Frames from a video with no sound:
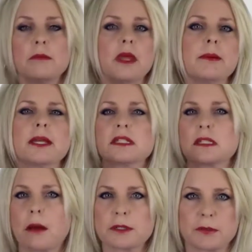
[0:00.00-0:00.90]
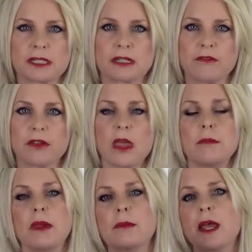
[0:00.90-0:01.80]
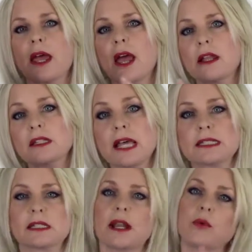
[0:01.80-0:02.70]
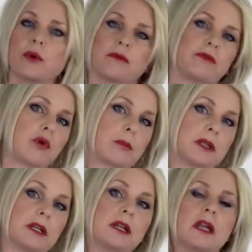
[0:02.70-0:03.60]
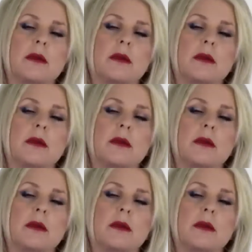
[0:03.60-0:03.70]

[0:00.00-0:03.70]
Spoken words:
Maybe I stopped myself. Maybe I had less than I would have normally.